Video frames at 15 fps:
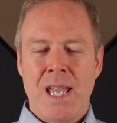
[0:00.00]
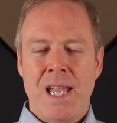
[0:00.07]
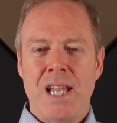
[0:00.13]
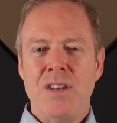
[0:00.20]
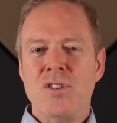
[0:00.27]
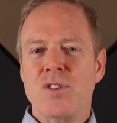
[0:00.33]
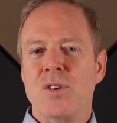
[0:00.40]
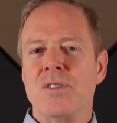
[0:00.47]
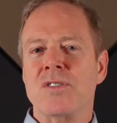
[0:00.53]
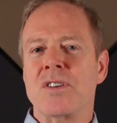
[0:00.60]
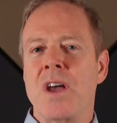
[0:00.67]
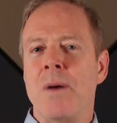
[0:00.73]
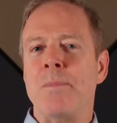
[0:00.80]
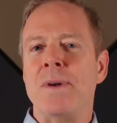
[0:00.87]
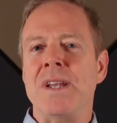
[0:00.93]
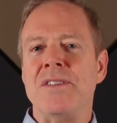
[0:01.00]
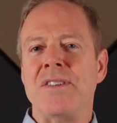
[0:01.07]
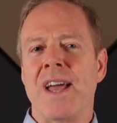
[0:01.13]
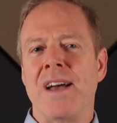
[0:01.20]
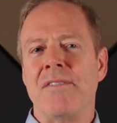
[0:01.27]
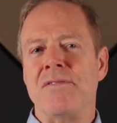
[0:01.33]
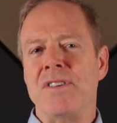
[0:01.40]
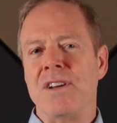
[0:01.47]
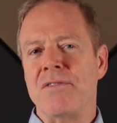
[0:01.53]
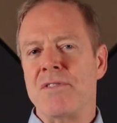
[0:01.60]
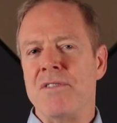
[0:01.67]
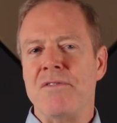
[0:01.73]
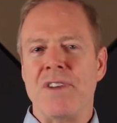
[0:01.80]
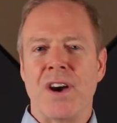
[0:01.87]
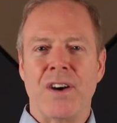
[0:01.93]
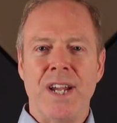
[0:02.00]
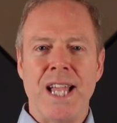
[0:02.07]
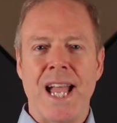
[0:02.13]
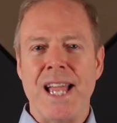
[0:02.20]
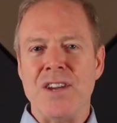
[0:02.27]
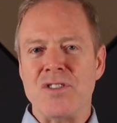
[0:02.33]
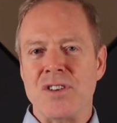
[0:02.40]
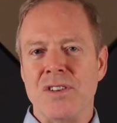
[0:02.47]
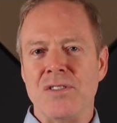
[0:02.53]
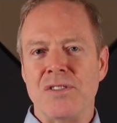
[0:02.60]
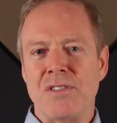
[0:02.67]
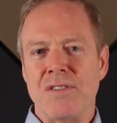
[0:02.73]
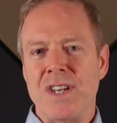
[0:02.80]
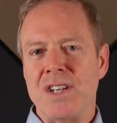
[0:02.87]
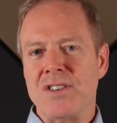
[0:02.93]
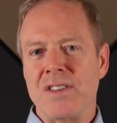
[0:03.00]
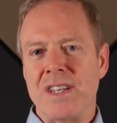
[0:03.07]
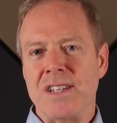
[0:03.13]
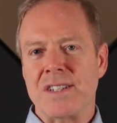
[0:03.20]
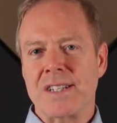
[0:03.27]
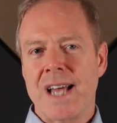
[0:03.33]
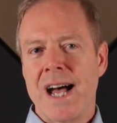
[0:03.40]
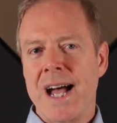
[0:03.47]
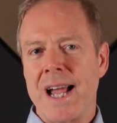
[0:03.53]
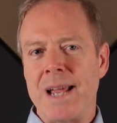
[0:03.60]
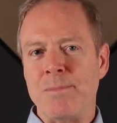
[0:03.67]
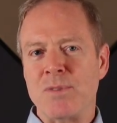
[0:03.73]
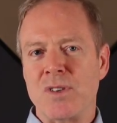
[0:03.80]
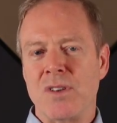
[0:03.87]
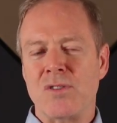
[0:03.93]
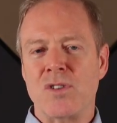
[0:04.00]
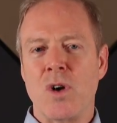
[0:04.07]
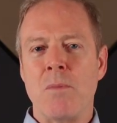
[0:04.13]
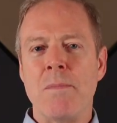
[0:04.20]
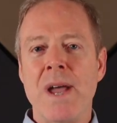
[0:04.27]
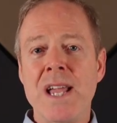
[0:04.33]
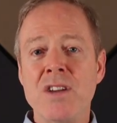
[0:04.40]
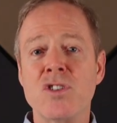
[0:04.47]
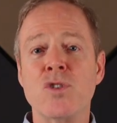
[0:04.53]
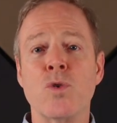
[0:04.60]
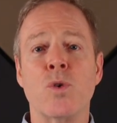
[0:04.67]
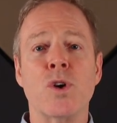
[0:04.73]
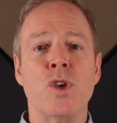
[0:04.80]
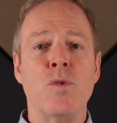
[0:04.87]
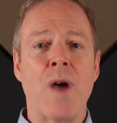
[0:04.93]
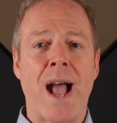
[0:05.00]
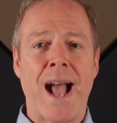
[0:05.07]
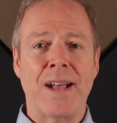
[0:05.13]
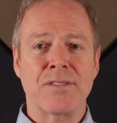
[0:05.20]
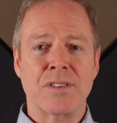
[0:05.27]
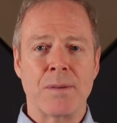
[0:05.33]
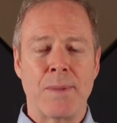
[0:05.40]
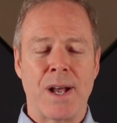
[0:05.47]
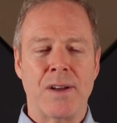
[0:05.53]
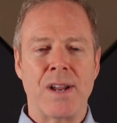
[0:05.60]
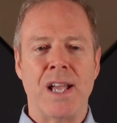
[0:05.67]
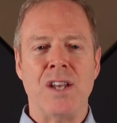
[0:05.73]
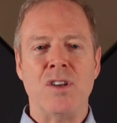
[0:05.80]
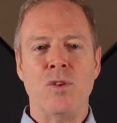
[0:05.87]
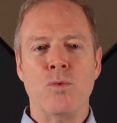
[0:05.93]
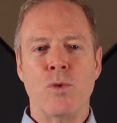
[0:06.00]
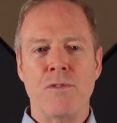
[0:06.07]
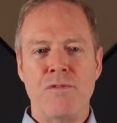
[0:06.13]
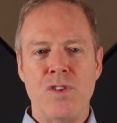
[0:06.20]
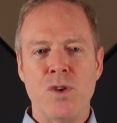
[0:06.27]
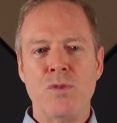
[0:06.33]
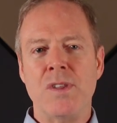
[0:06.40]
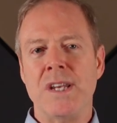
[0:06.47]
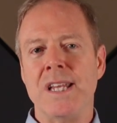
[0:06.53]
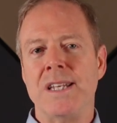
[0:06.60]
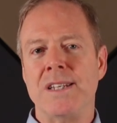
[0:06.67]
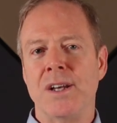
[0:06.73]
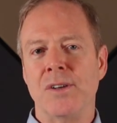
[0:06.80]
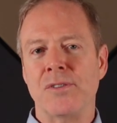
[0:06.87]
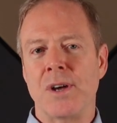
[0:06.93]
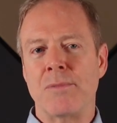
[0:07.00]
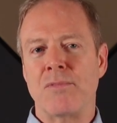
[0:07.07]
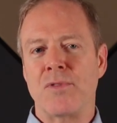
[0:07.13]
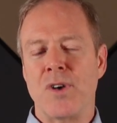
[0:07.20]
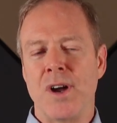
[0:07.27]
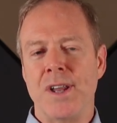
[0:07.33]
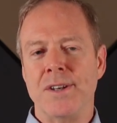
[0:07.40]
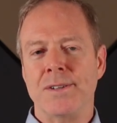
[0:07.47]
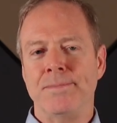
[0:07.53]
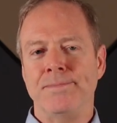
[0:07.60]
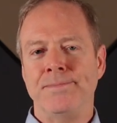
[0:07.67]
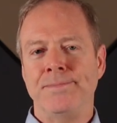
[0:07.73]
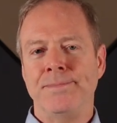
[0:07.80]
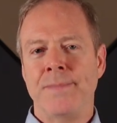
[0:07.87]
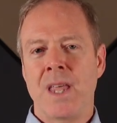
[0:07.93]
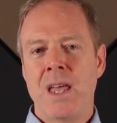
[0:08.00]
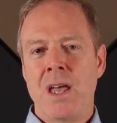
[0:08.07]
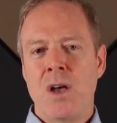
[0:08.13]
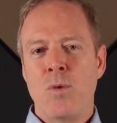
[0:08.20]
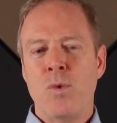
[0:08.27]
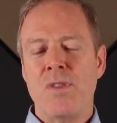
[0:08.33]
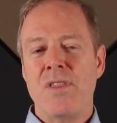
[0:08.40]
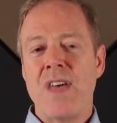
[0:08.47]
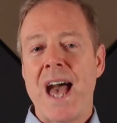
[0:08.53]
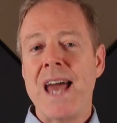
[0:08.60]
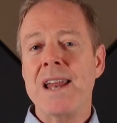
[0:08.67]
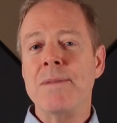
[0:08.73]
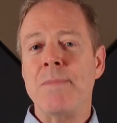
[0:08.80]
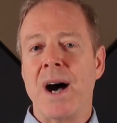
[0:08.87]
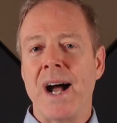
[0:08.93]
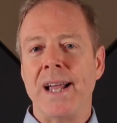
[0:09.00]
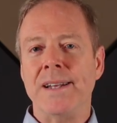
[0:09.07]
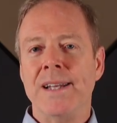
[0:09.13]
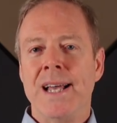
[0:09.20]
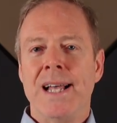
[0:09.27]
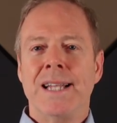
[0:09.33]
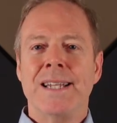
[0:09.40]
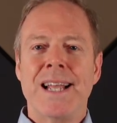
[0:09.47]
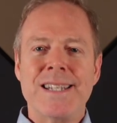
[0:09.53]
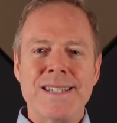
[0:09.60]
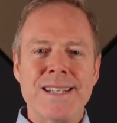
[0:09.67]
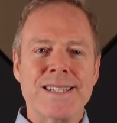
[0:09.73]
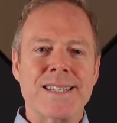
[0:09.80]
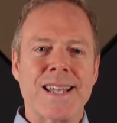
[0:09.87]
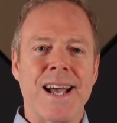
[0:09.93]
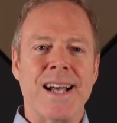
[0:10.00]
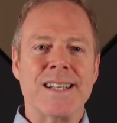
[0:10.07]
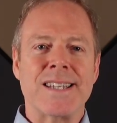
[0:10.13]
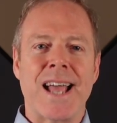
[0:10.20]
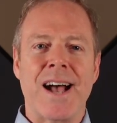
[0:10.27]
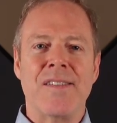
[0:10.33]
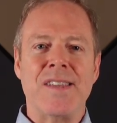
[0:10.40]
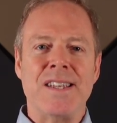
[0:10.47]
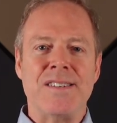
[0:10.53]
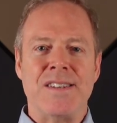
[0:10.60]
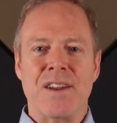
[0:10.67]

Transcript: Insurance companies have different variations of each of these types, so make sure you ask about and you review the details up front. With that in mind, let's discuss how these